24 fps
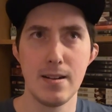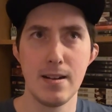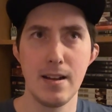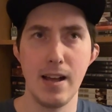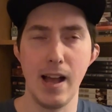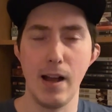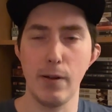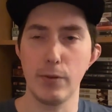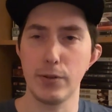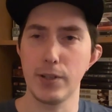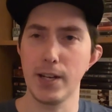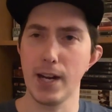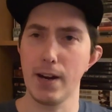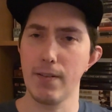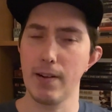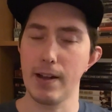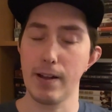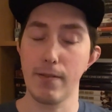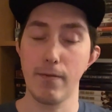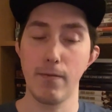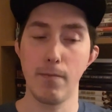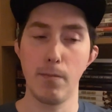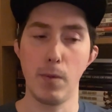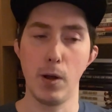outside of, like,
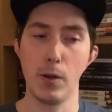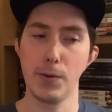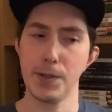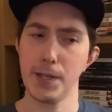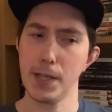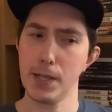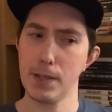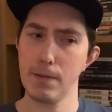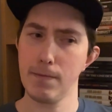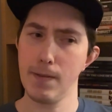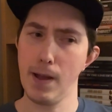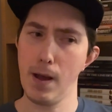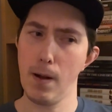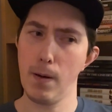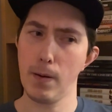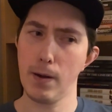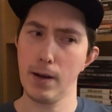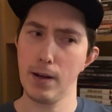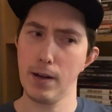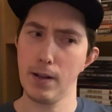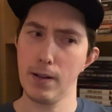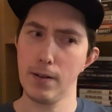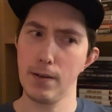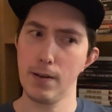Maltese
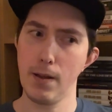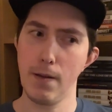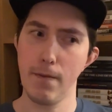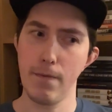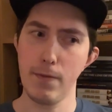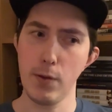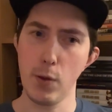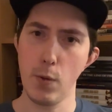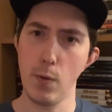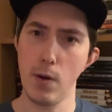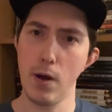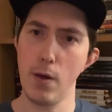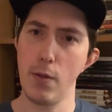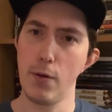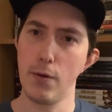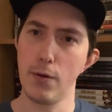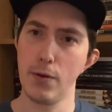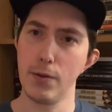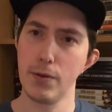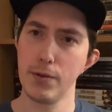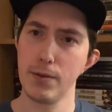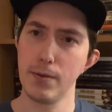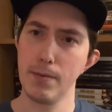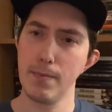Falcon and a few
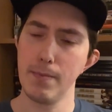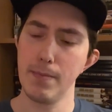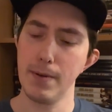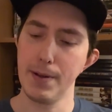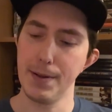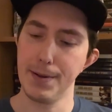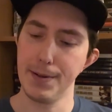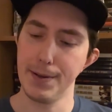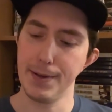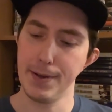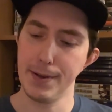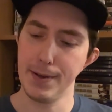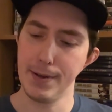others, but I